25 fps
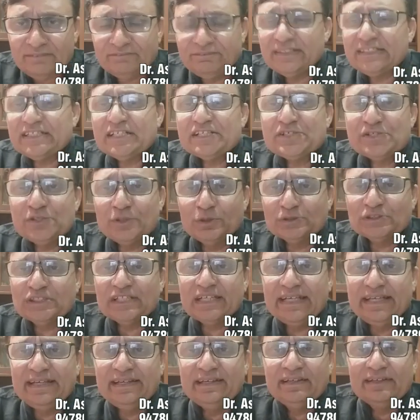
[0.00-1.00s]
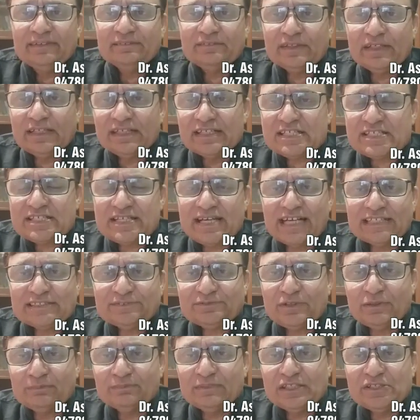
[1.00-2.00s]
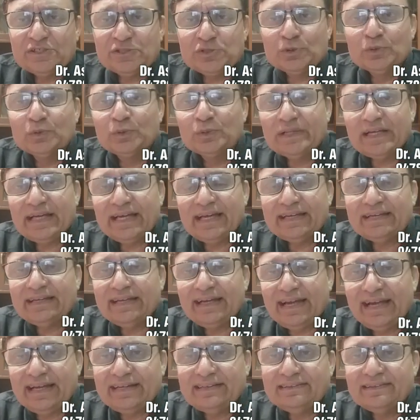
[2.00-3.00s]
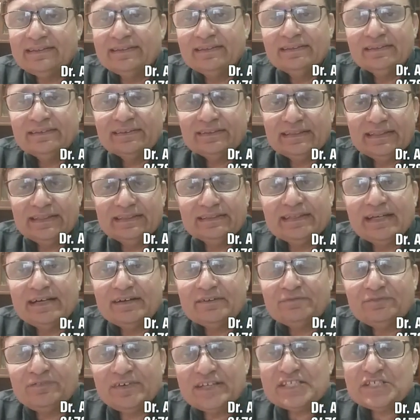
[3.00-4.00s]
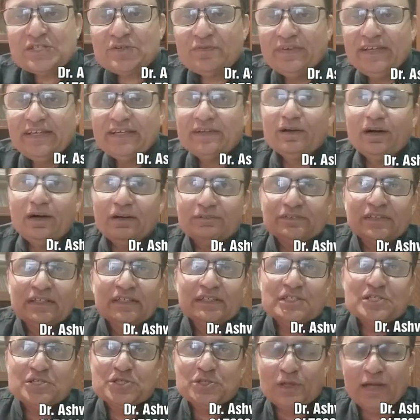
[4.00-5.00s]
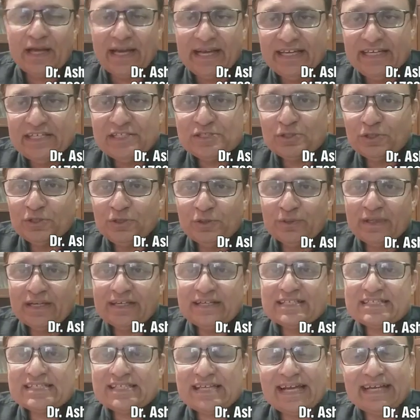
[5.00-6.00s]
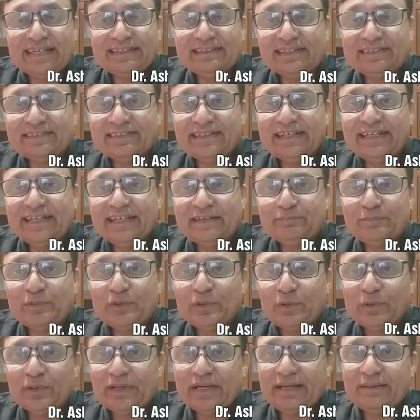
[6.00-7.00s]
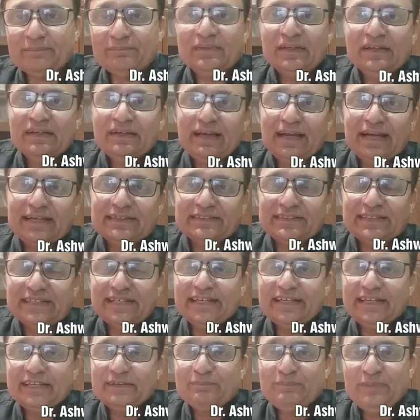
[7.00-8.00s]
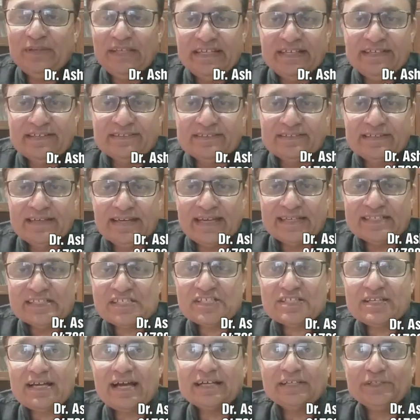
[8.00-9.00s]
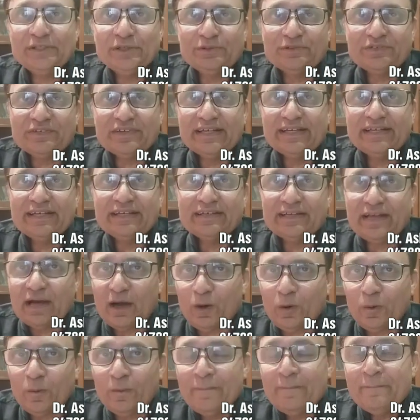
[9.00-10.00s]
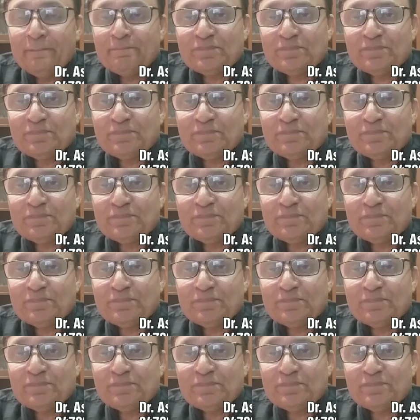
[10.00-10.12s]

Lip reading: which is usually start from the June and end in the first week of July. So you can decide the training program and training period and start your training now.